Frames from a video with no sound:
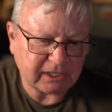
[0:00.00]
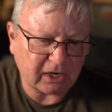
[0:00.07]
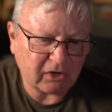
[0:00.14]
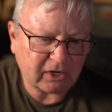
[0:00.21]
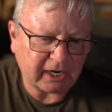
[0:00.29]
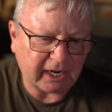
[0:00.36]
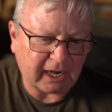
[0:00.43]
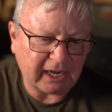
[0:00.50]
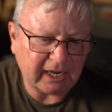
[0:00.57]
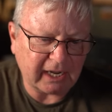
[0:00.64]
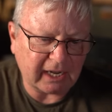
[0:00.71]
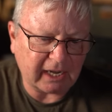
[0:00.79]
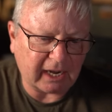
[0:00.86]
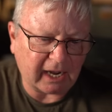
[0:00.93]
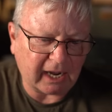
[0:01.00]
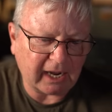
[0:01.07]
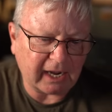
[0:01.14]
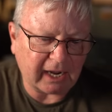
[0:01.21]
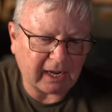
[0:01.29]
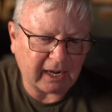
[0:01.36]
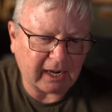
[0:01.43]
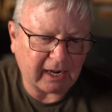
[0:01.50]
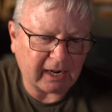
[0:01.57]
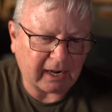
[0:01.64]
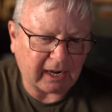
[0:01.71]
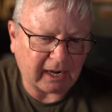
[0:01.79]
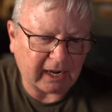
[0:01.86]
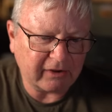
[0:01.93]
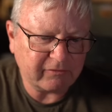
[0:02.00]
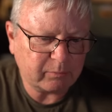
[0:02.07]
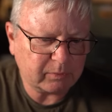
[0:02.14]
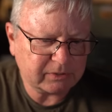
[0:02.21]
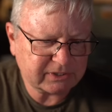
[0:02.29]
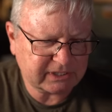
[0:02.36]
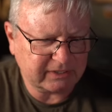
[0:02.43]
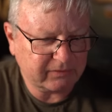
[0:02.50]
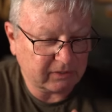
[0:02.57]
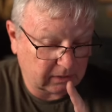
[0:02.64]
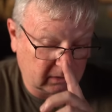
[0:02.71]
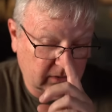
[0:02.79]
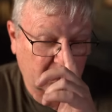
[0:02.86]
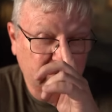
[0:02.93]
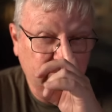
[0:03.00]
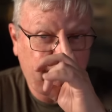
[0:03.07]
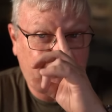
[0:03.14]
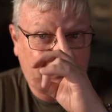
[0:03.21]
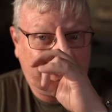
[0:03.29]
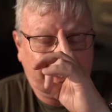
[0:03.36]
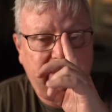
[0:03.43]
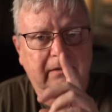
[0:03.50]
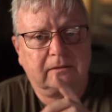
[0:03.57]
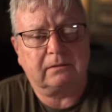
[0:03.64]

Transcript: Okay, I, I, I was given a lot of flack